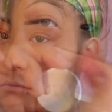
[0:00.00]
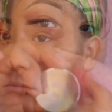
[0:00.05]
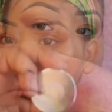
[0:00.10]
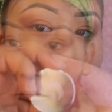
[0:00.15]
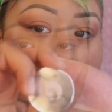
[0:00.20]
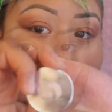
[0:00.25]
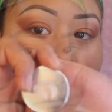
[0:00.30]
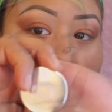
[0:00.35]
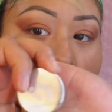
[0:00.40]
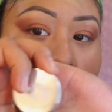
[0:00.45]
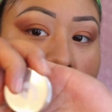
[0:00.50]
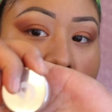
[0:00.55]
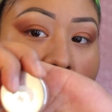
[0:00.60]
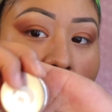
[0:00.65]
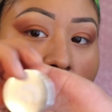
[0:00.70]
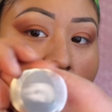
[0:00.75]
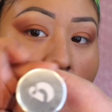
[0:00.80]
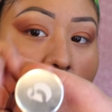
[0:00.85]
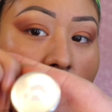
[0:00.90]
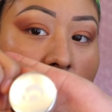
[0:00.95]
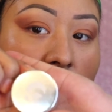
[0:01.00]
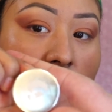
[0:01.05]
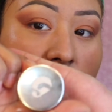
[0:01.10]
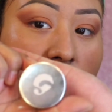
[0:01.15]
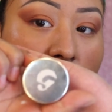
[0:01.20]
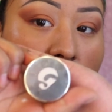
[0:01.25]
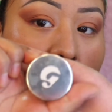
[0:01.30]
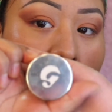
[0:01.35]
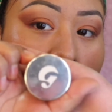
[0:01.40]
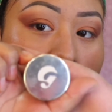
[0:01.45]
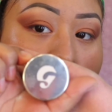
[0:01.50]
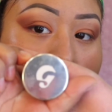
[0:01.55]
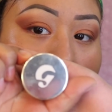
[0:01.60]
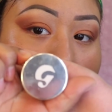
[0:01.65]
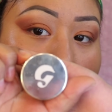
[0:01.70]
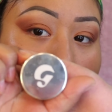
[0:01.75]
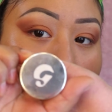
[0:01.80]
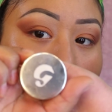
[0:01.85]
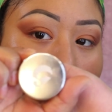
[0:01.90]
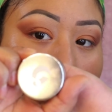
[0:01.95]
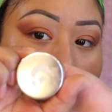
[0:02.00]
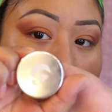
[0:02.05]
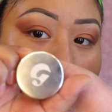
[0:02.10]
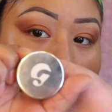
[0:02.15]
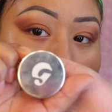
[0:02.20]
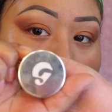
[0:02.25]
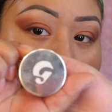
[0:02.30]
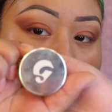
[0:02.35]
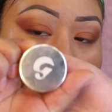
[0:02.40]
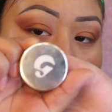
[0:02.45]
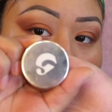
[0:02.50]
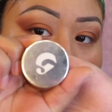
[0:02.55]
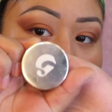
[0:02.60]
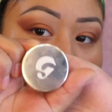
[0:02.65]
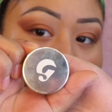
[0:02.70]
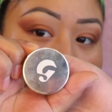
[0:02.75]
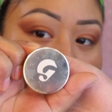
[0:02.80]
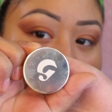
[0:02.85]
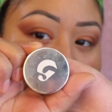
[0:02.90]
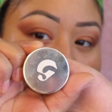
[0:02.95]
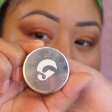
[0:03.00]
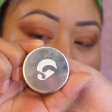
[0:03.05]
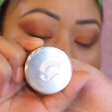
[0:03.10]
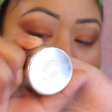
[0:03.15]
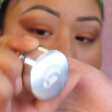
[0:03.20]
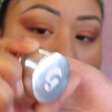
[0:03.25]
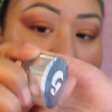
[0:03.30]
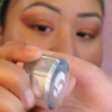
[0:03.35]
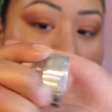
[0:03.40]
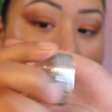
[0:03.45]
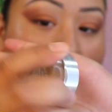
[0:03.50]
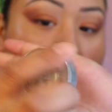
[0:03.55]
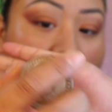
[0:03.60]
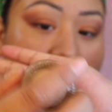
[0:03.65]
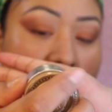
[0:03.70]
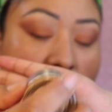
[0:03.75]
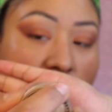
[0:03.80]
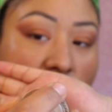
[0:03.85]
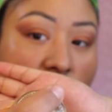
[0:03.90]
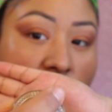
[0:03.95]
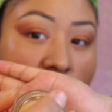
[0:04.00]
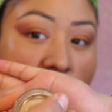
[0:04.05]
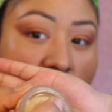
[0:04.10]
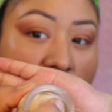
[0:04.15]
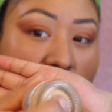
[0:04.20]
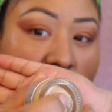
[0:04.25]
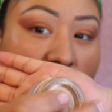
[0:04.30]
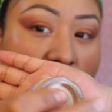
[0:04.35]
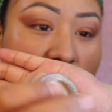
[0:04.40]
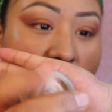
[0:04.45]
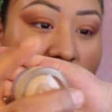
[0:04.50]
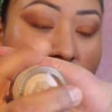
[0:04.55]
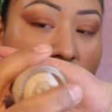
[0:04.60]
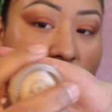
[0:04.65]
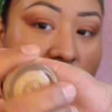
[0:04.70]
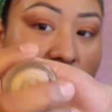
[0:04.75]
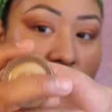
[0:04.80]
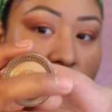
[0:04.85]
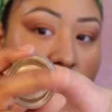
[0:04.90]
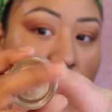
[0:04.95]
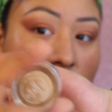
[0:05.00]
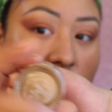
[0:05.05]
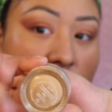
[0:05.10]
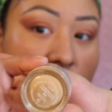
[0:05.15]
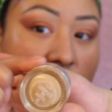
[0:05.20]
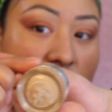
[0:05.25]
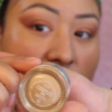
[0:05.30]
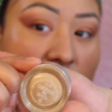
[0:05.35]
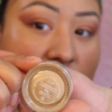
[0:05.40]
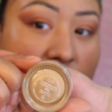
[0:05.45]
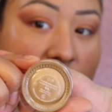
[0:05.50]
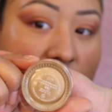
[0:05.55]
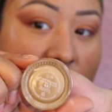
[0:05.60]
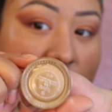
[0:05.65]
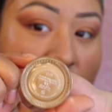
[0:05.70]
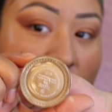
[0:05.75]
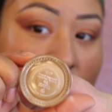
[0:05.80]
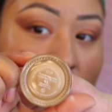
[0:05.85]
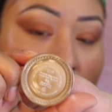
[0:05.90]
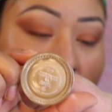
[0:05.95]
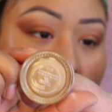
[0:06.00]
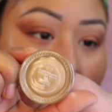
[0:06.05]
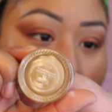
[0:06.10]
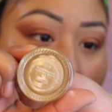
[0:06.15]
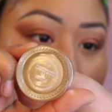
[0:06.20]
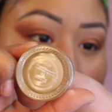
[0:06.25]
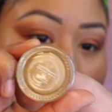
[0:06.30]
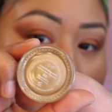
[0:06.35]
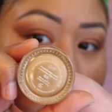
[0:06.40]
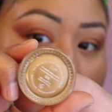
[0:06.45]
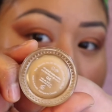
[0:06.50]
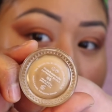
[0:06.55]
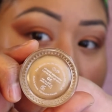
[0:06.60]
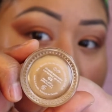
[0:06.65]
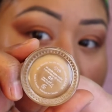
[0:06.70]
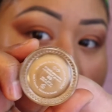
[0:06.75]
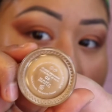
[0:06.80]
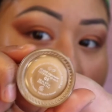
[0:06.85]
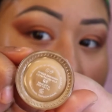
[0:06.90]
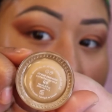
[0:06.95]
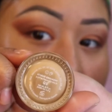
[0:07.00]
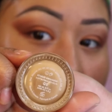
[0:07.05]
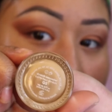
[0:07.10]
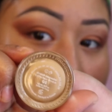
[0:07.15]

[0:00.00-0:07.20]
Next, I'm going to go ahead and go in with the Glossier Stretch Concealer in the color G5.